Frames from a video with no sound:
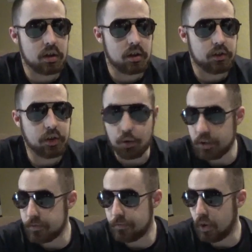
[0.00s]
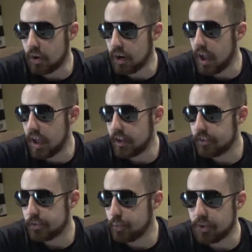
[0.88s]
So as far
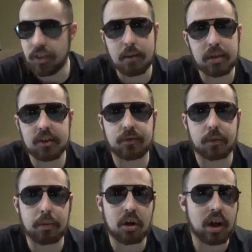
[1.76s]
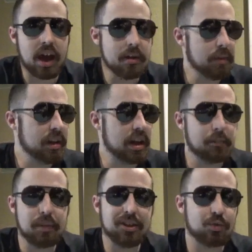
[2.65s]
as what that means for Paul Heyman, it
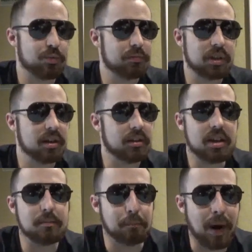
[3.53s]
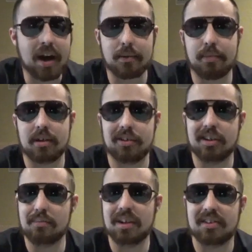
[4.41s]
means, in my opinion,
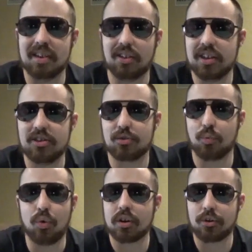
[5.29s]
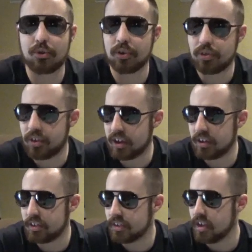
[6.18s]
it means at least one or three
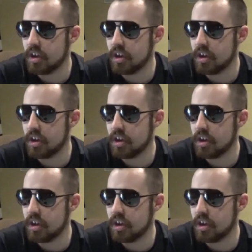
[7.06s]
things.